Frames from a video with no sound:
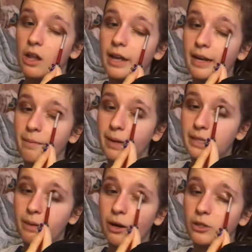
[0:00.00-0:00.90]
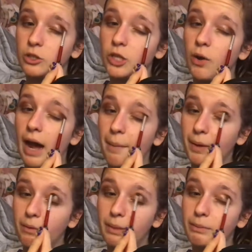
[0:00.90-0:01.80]
Like, it makes my heart so
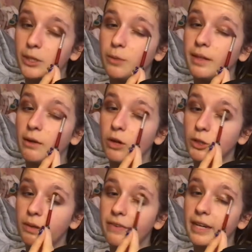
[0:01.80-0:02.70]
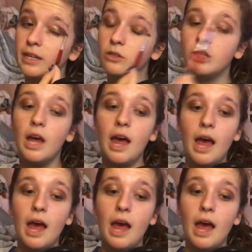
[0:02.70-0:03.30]
happy when people tell me they watch my videos.